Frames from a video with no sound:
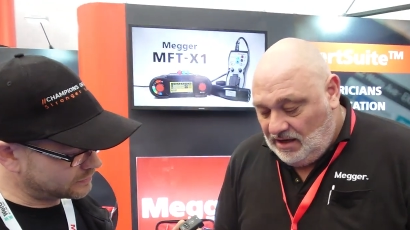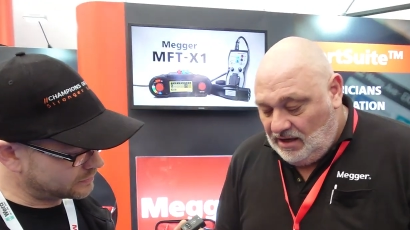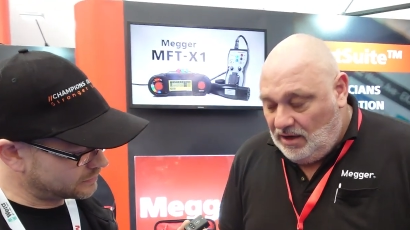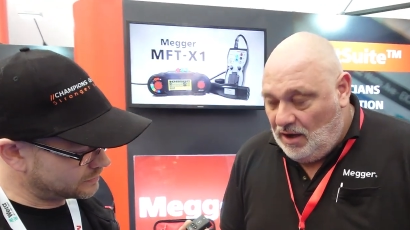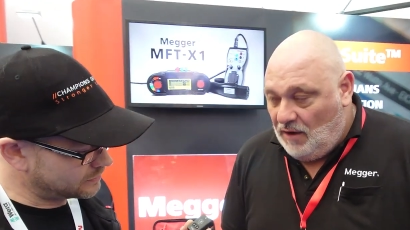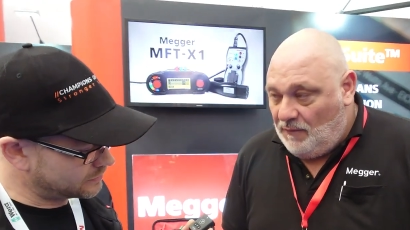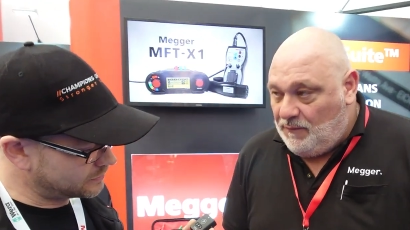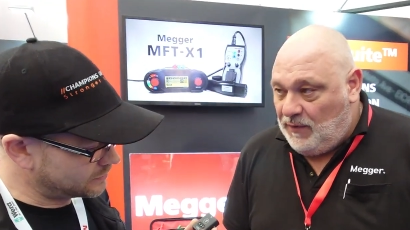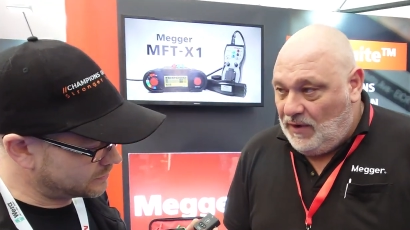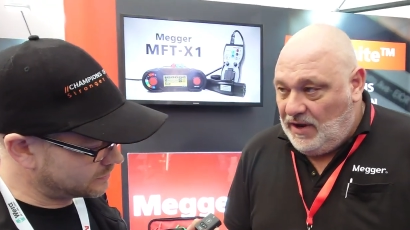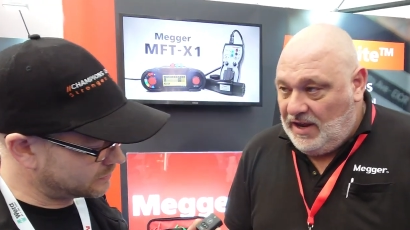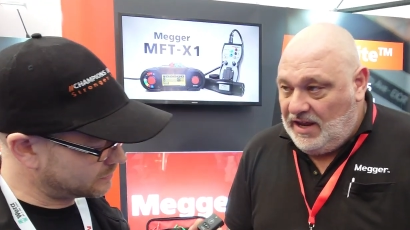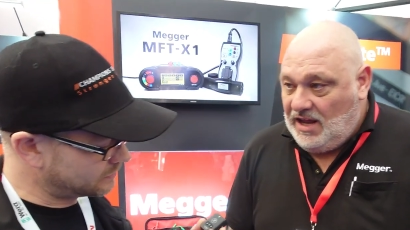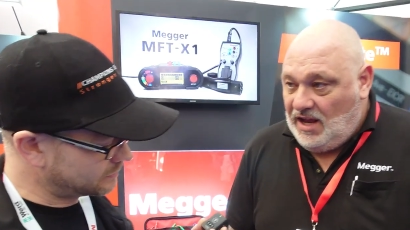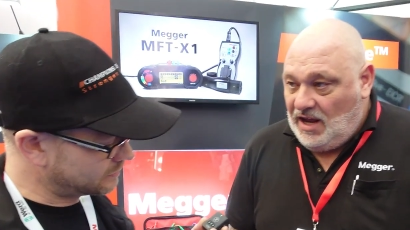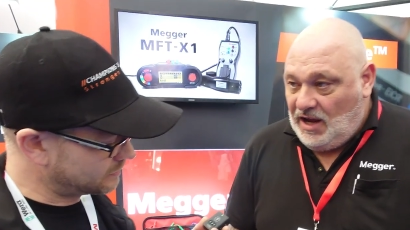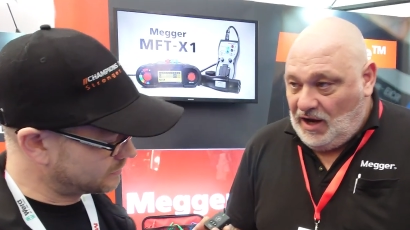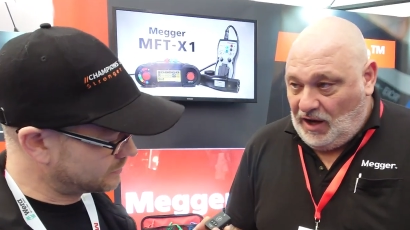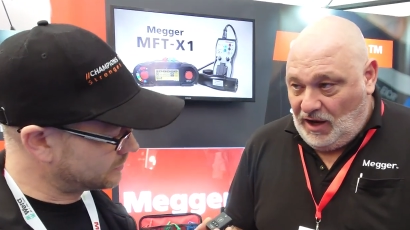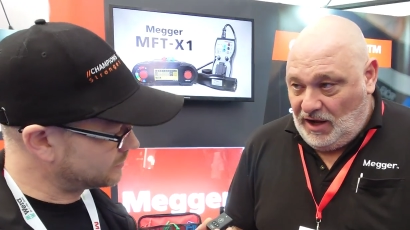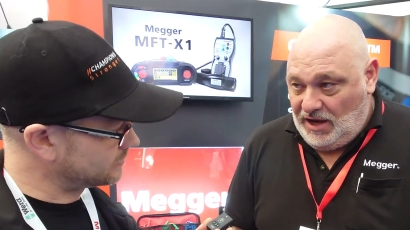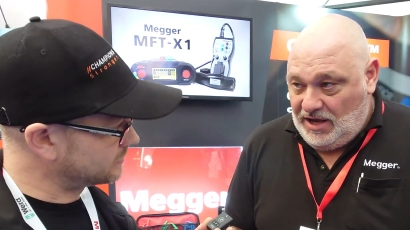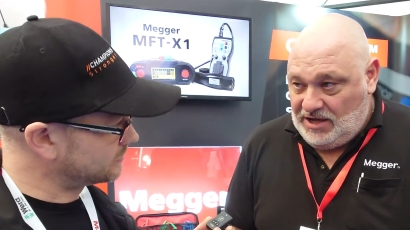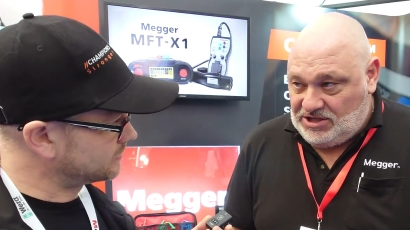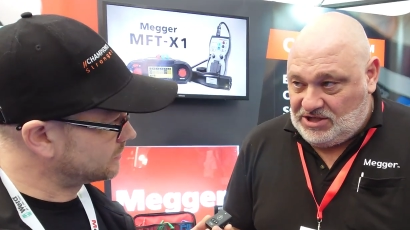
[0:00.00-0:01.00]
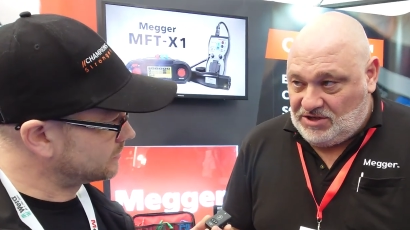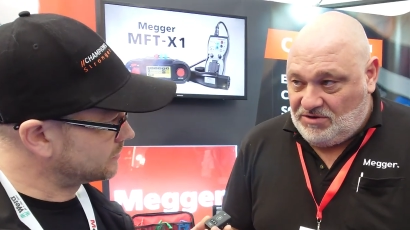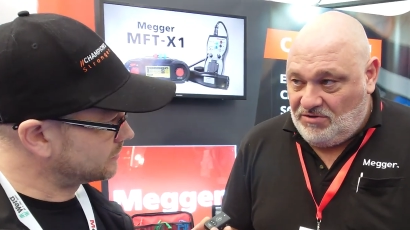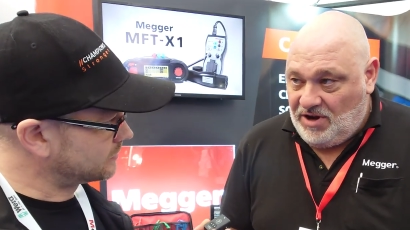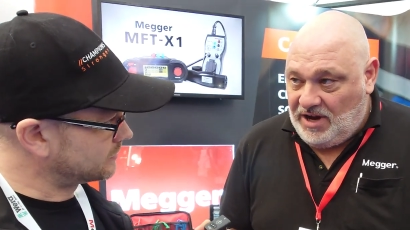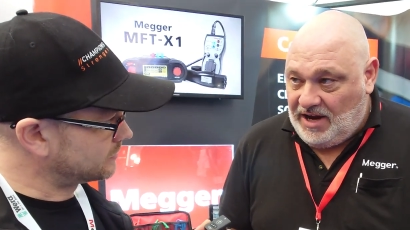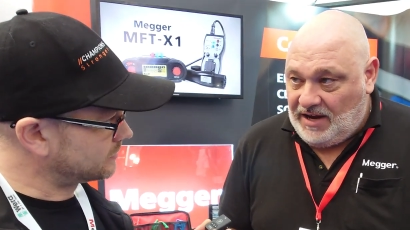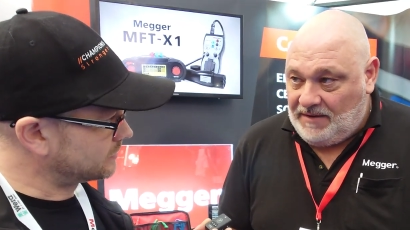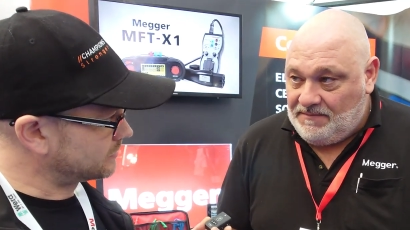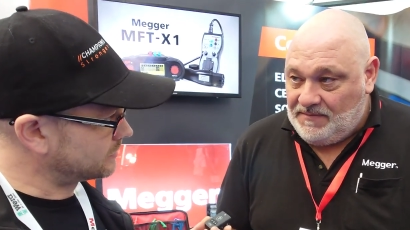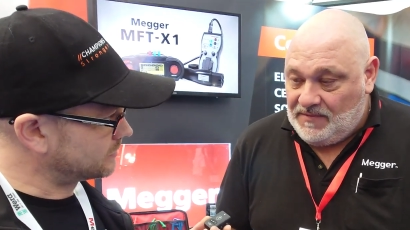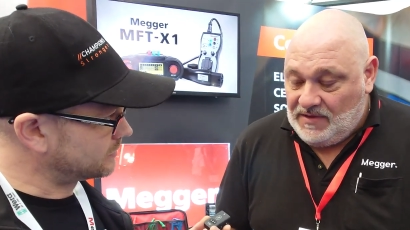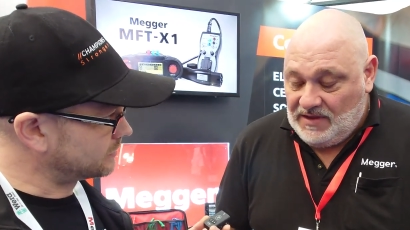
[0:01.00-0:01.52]
Speaker 1: lovely clear
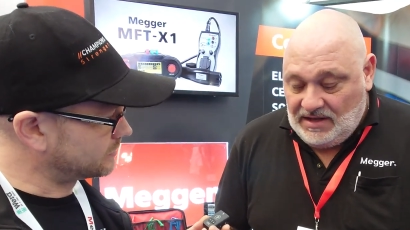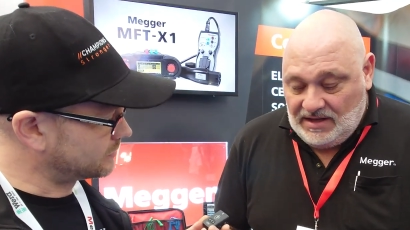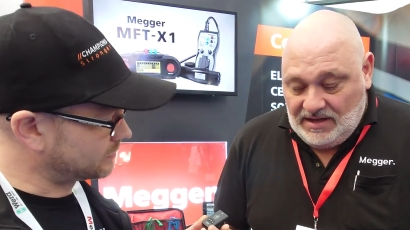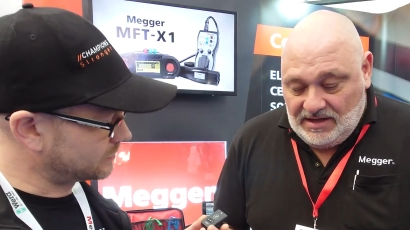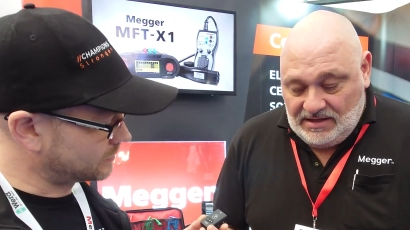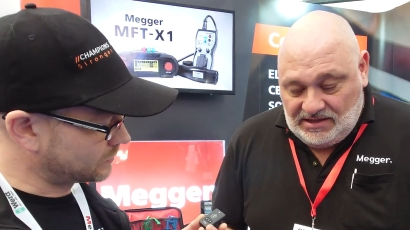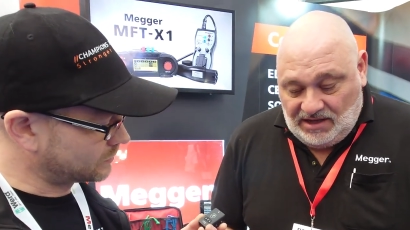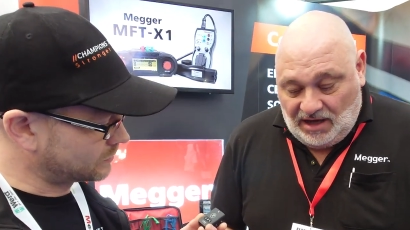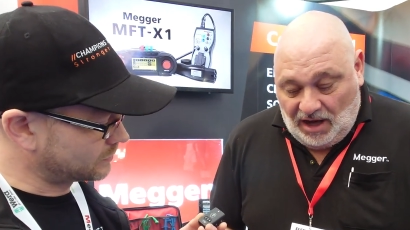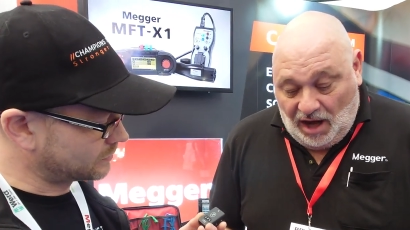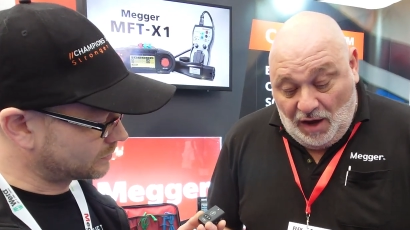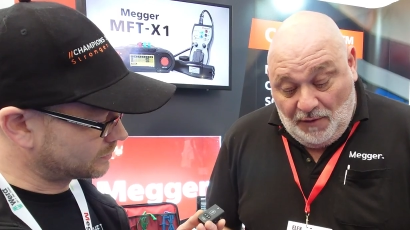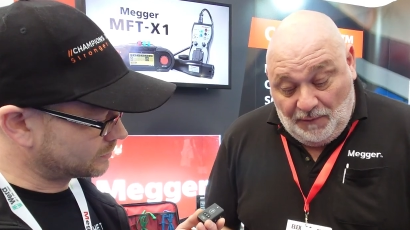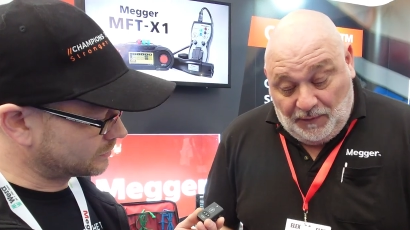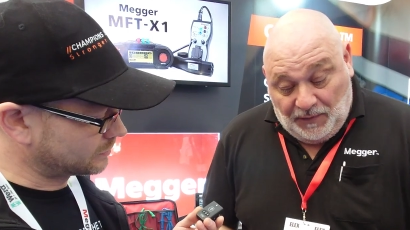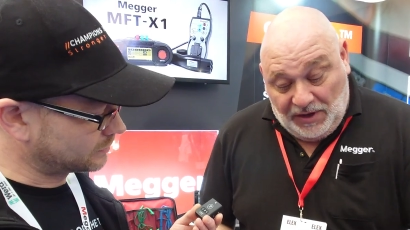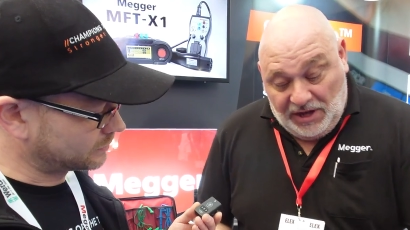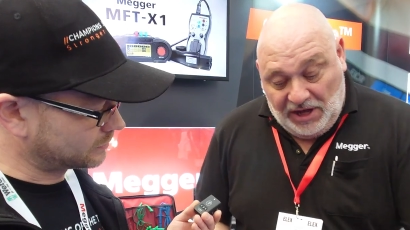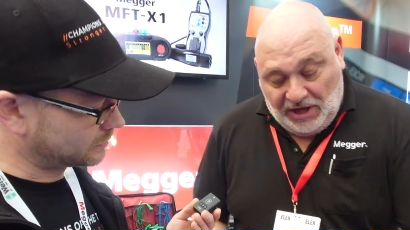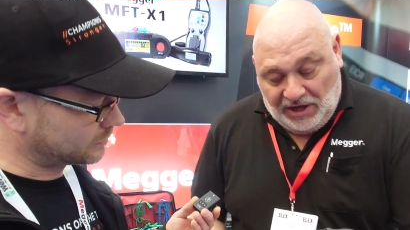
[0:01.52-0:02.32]
screen. So hopefully